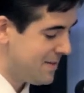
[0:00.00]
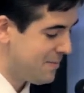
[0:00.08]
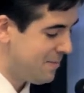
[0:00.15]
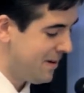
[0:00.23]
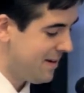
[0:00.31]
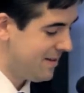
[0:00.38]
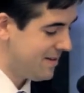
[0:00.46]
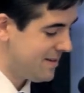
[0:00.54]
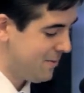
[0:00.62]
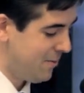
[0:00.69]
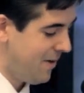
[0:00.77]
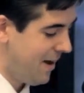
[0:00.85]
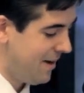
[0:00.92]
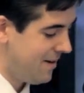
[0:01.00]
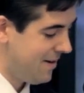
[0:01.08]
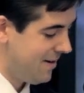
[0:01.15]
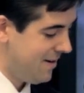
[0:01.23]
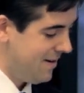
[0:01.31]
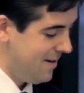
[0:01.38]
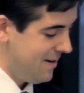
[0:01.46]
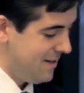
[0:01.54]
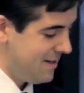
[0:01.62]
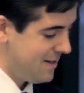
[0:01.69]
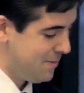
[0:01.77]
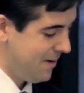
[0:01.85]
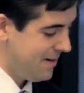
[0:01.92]
of speakers who have had
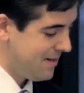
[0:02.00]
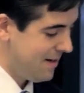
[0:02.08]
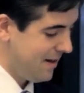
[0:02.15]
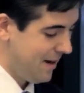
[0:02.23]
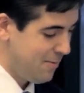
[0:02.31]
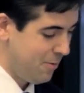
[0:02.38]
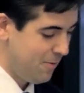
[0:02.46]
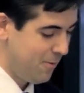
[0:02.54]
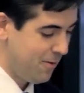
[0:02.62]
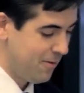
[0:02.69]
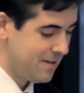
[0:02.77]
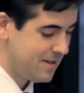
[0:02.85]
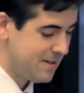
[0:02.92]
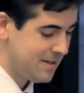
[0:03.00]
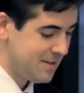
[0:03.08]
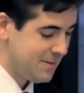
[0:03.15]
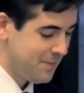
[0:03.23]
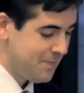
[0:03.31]
speak today before us.